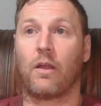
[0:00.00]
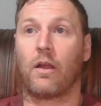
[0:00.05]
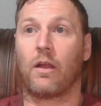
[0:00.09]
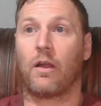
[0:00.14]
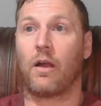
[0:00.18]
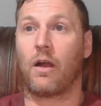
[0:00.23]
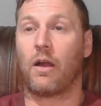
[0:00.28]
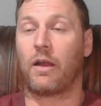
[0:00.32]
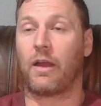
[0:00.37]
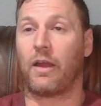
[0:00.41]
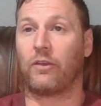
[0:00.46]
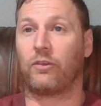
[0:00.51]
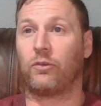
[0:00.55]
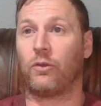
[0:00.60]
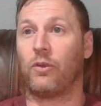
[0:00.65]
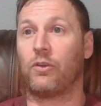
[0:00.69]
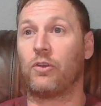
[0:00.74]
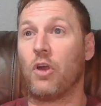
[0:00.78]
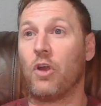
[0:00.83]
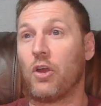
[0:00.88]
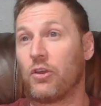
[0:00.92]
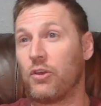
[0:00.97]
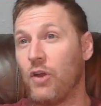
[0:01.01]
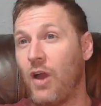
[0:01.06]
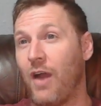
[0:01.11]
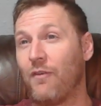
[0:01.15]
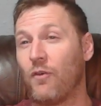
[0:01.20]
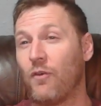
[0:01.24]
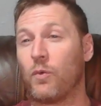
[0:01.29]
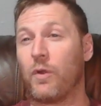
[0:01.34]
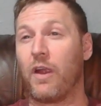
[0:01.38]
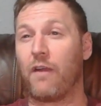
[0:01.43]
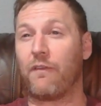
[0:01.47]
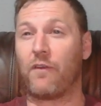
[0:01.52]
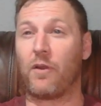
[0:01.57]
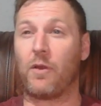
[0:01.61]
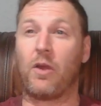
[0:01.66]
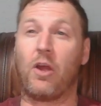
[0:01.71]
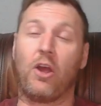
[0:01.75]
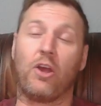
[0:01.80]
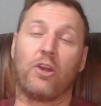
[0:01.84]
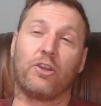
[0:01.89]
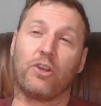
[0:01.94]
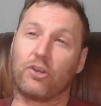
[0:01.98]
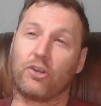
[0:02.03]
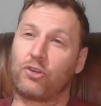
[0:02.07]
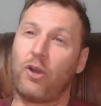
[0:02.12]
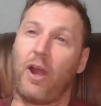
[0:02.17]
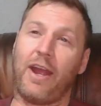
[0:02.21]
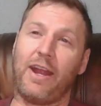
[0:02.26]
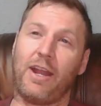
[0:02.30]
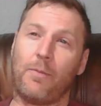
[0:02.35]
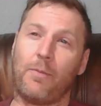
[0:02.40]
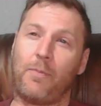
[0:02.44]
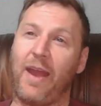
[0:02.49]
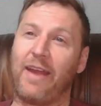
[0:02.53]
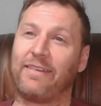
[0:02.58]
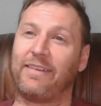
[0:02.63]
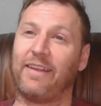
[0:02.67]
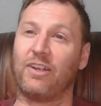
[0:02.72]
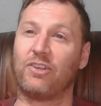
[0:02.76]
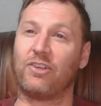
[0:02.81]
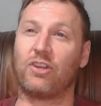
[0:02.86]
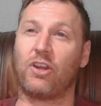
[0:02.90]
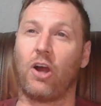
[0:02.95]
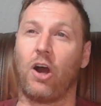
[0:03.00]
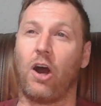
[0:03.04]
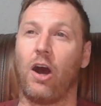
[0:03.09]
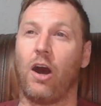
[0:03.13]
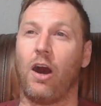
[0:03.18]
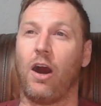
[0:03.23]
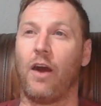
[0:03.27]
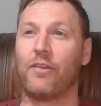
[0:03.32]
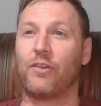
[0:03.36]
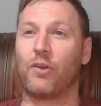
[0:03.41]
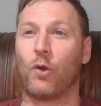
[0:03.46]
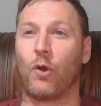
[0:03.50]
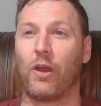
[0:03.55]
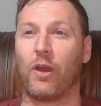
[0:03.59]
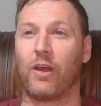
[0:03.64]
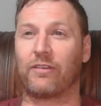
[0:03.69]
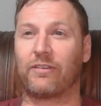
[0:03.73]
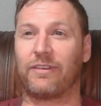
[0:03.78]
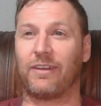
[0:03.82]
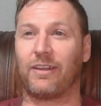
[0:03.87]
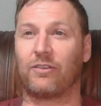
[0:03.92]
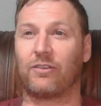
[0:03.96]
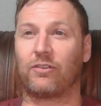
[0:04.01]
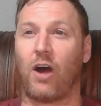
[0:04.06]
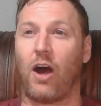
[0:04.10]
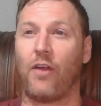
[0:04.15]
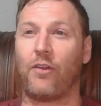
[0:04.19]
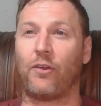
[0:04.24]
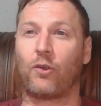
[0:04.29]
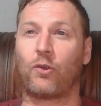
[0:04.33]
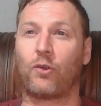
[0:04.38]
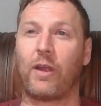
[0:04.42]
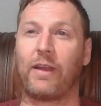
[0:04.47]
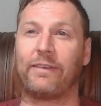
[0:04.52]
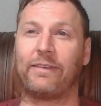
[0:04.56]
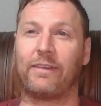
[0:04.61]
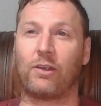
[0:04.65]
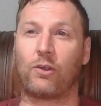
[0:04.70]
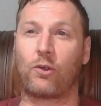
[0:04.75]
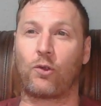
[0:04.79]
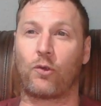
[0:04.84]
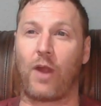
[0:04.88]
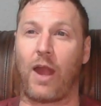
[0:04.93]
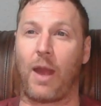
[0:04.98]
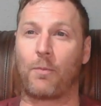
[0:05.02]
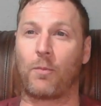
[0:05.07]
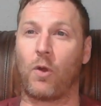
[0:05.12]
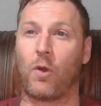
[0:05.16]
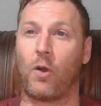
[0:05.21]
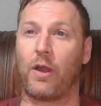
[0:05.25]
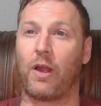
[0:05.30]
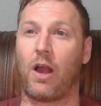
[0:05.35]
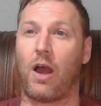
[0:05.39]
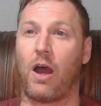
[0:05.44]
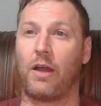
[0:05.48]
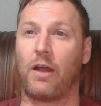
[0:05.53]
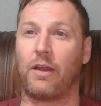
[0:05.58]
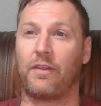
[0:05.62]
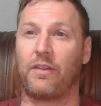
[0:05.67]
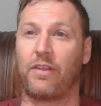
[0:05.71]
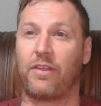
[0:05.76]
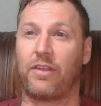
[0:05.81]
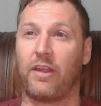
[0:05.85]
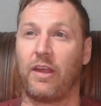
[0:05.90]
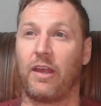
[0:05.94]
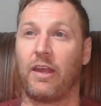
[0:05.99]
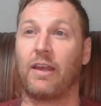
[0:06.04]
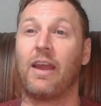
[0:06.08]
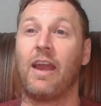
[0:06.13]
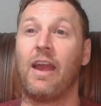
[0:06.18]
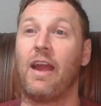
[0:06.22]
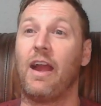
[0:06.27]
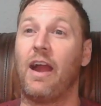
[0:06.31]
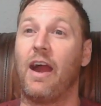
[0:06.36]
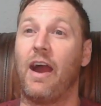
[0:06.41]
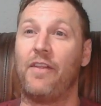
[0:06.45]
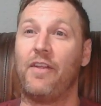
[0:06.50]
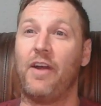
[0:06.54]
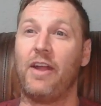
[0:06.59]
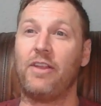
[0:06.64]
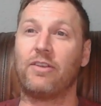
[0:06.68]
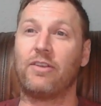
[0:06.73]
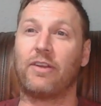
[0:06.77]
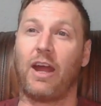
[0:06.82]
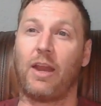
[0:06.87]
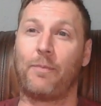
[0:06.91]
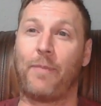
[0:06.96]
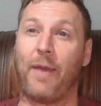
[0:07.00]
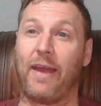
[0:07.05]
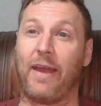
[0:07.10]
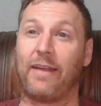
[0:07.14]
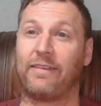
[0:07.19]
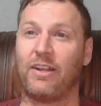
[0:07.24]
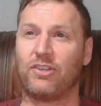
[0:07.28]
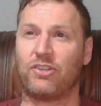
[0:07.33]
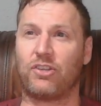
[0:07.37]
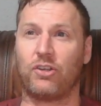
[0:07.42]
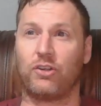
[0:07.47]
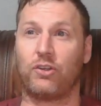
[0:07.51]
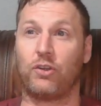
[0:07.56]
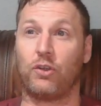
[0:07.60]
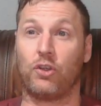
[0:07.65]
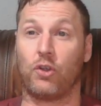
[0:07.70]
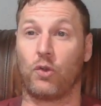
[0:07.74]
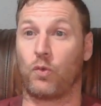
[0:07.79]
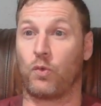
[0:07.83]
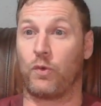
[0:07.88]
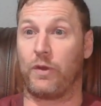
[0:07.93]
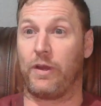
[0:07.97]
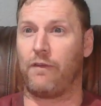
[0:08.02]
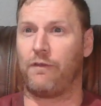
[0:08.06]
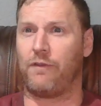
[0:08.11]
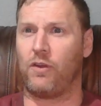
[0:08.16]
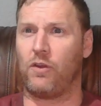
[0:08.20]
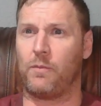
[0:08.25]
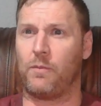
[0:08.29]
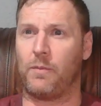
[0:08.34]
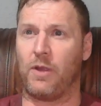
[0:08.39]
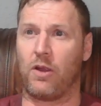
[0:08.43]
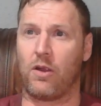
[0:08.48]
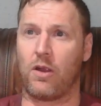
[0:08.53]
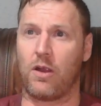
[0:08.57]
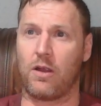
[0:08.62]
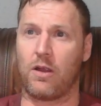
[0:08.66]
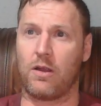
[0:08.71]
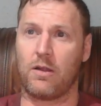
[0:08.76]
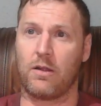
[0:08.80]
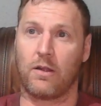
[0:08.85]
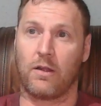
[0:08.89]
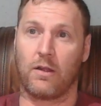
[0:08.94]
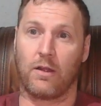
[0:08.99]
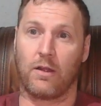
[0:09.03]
Okay, so you have a rear view. You're trying to pay attention to all the oil slicks, all the crazy crap going on on the thing, and then you got to pay attention to your rear view mirror.